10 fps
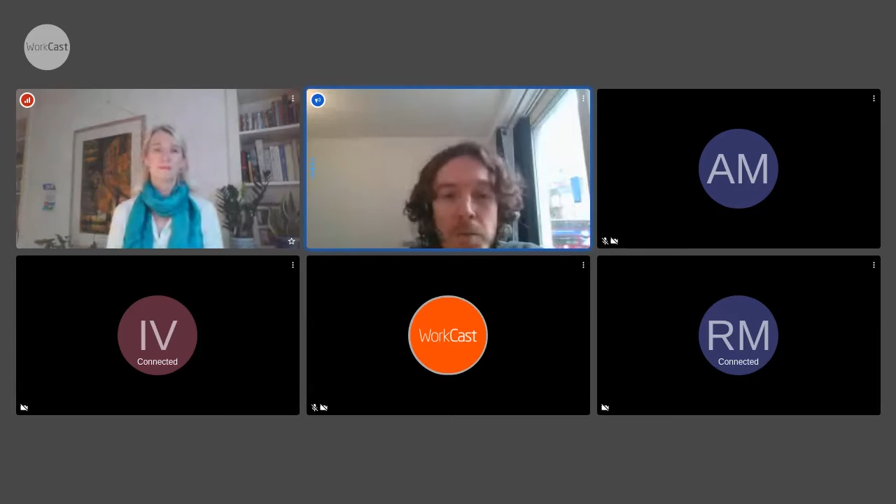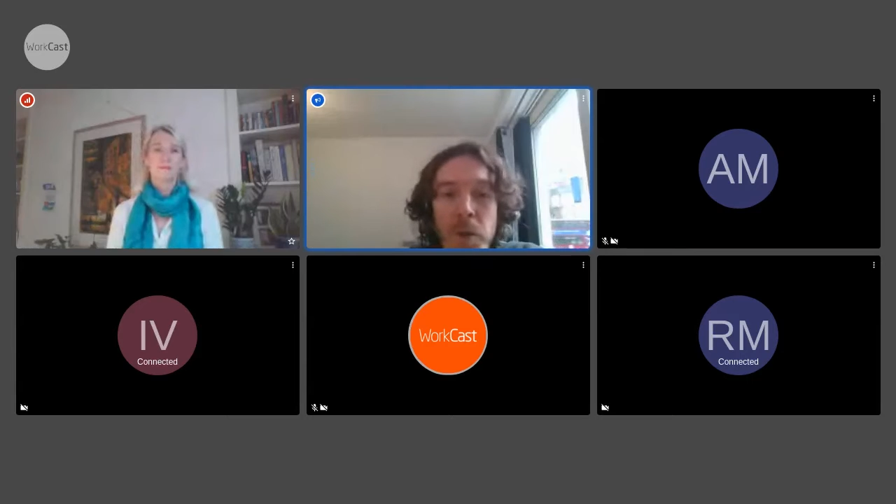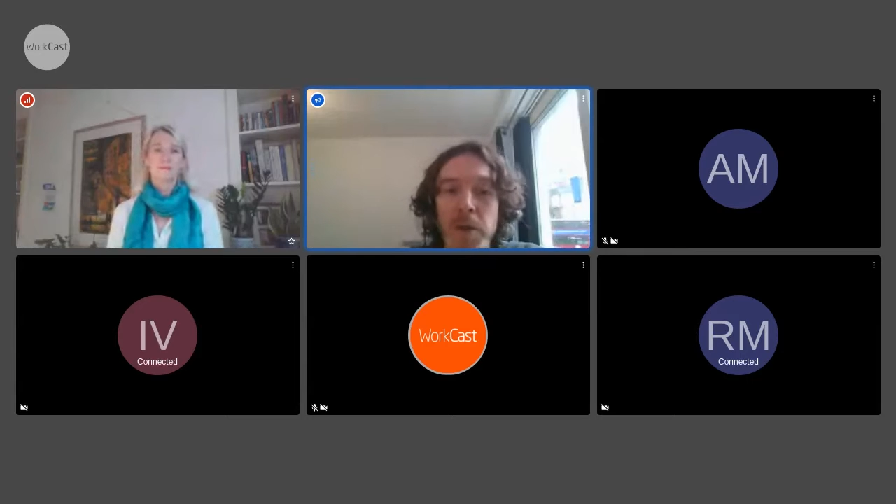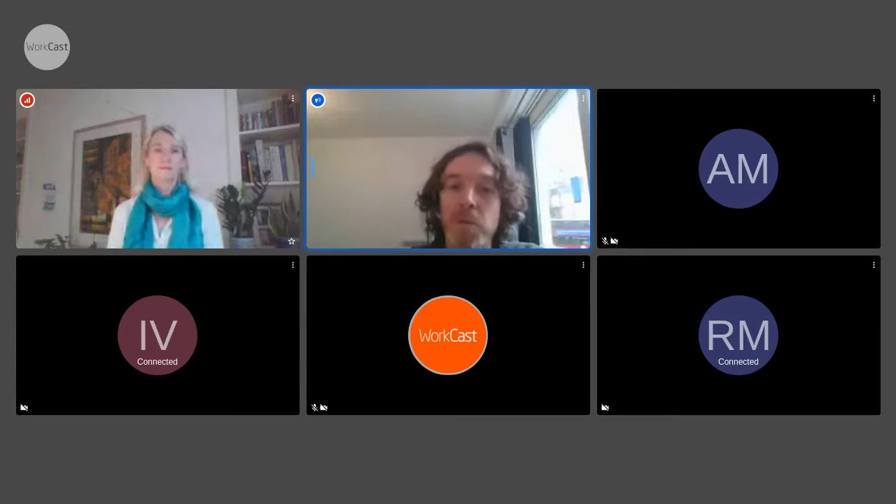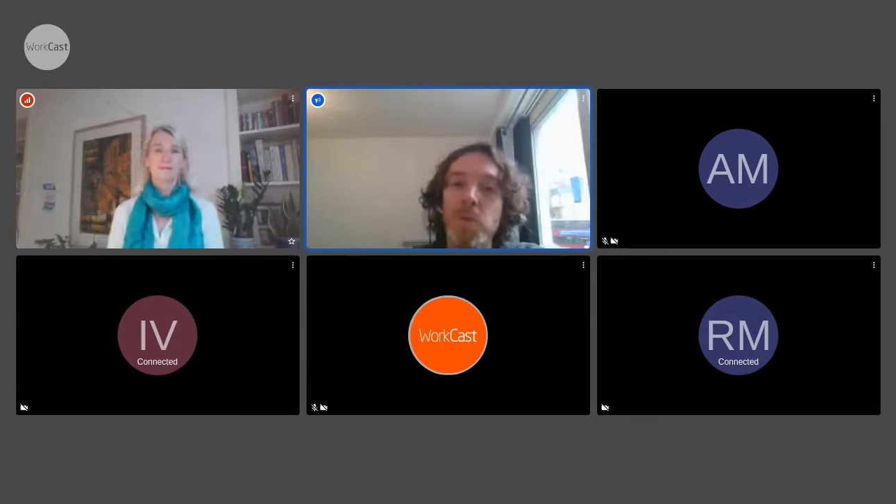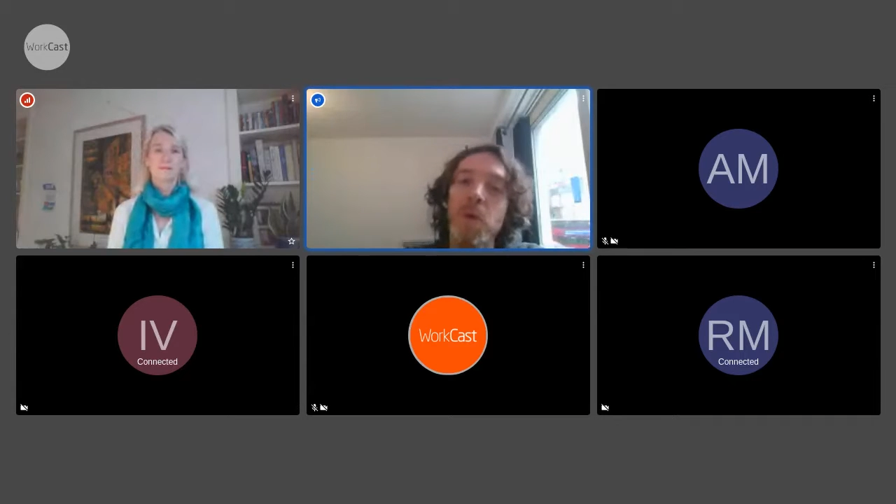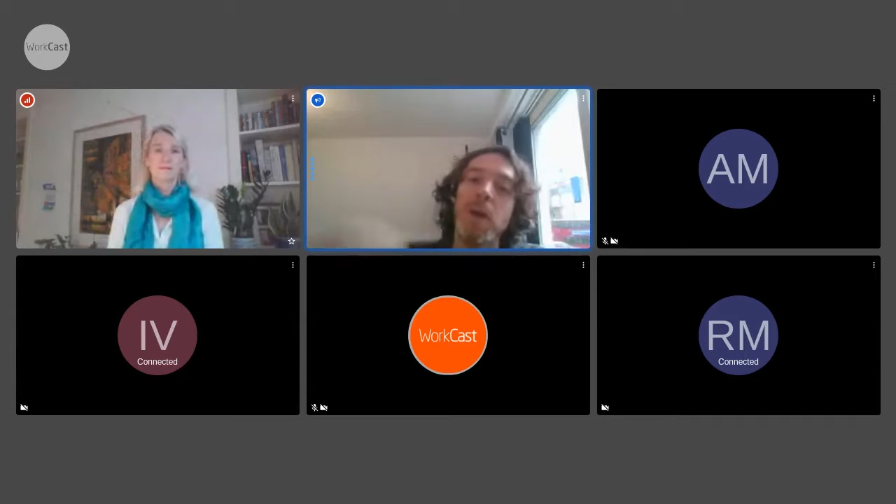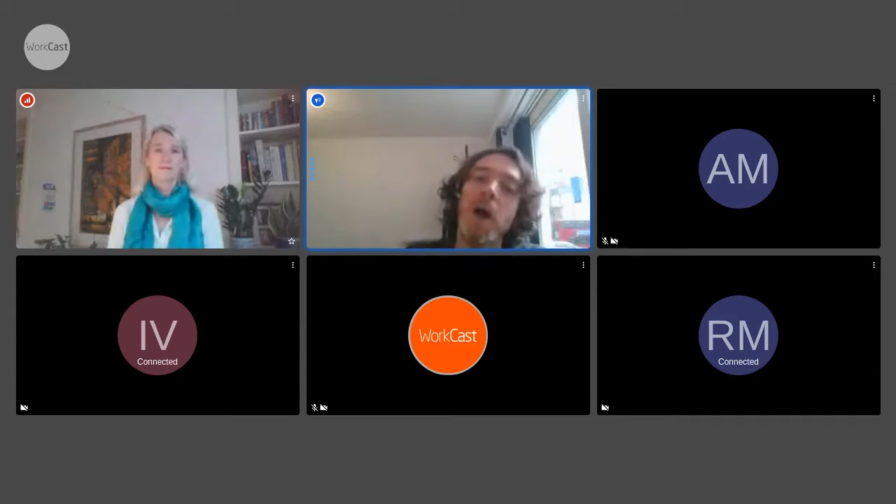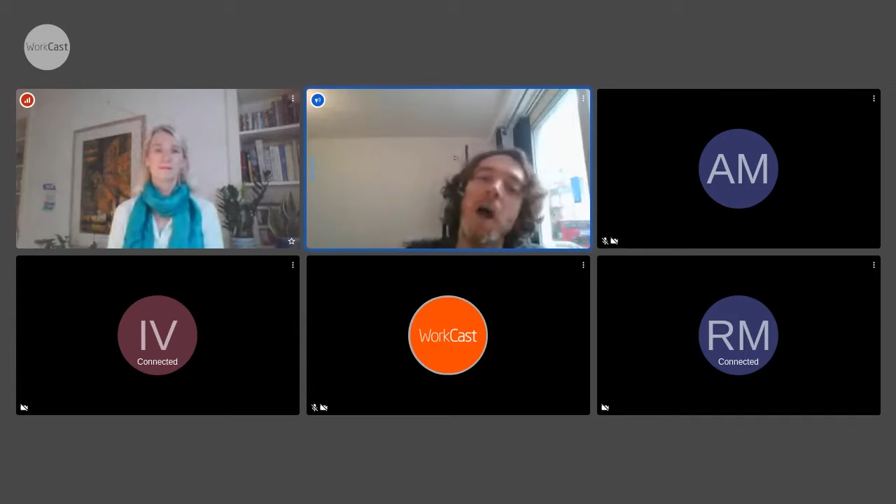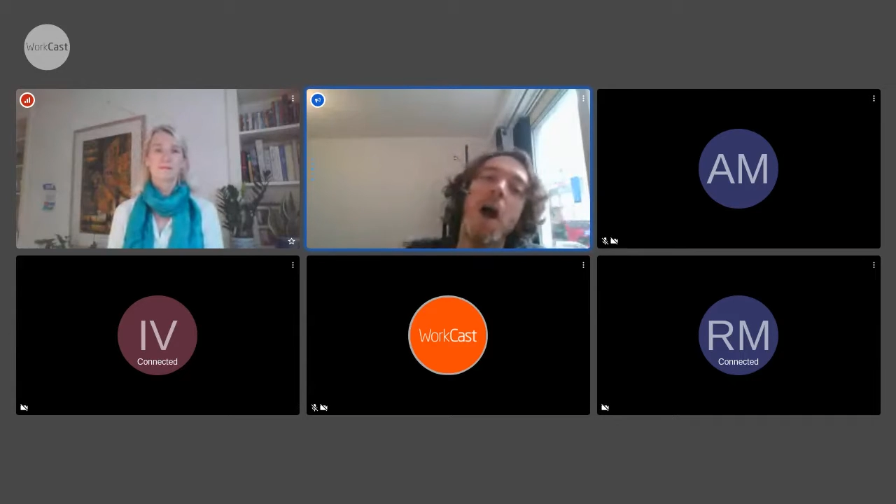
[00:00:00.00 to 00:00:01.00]
Brilliant. Well,
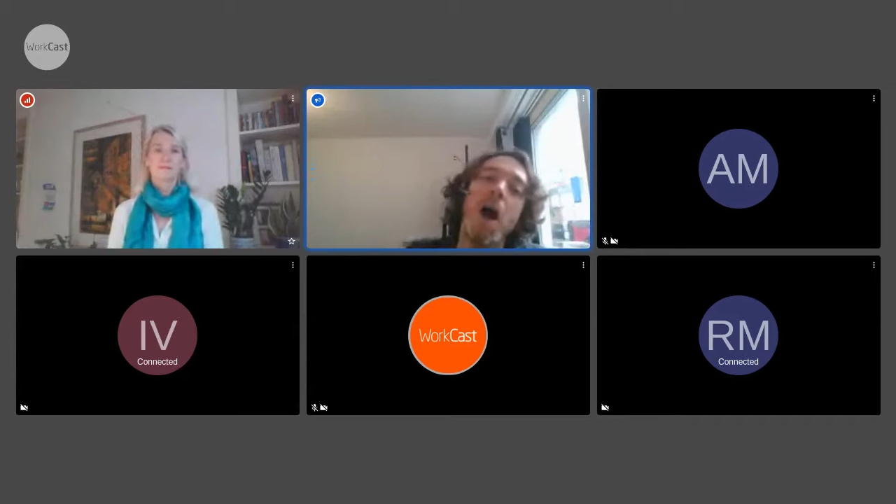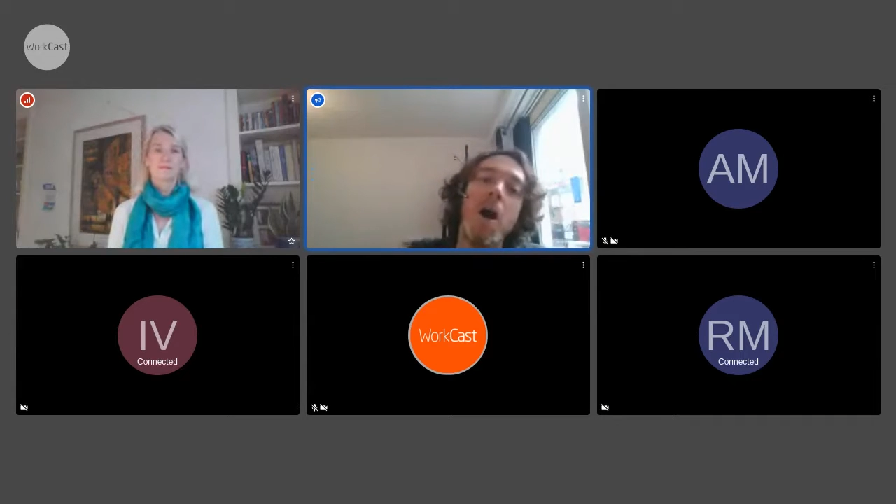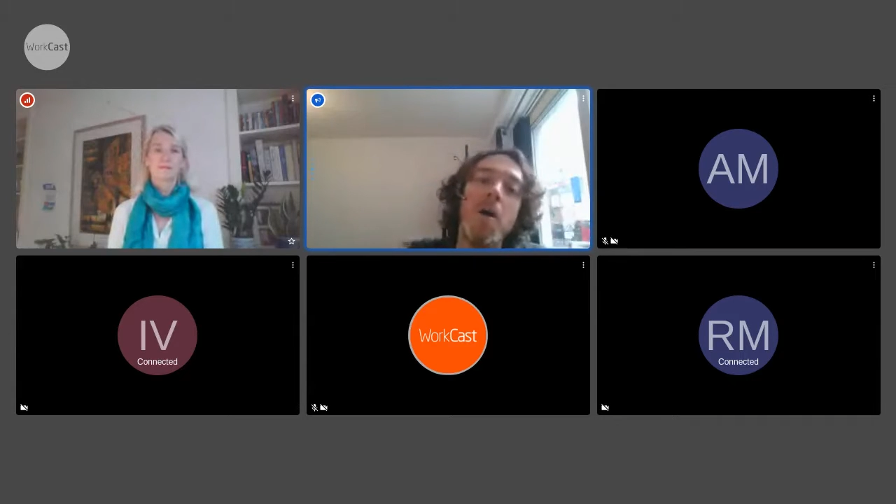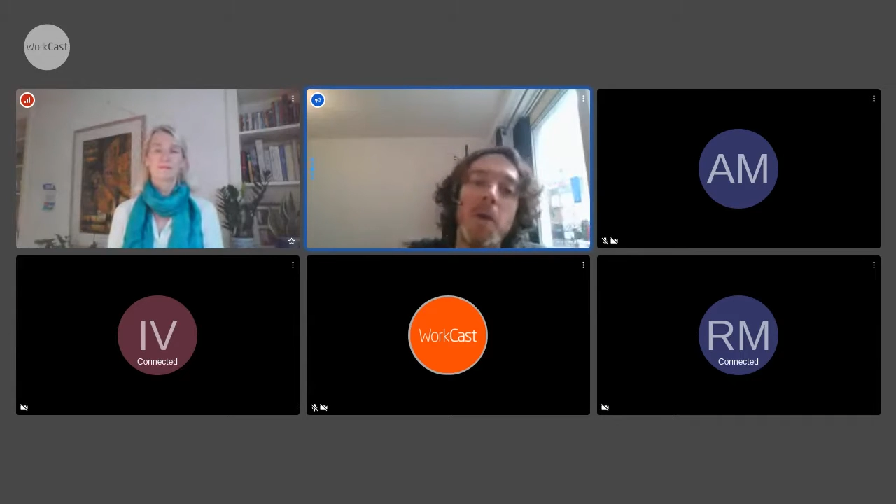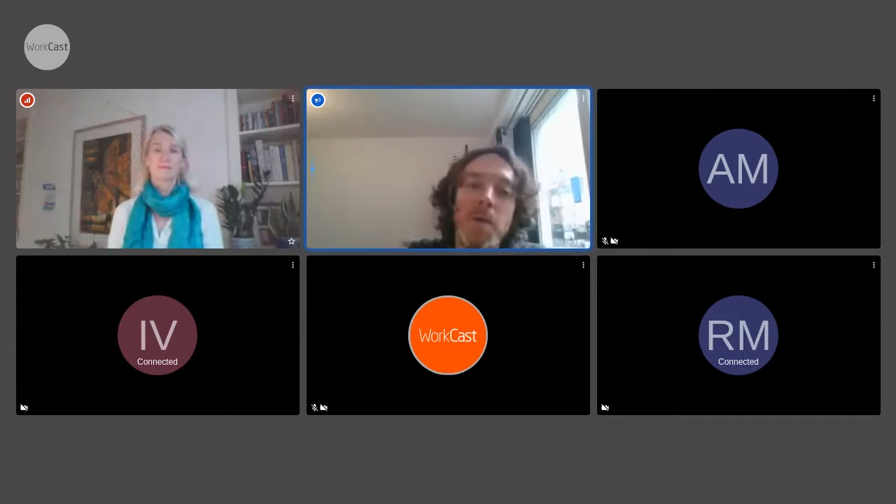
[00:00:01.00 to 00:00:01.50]
look, I'm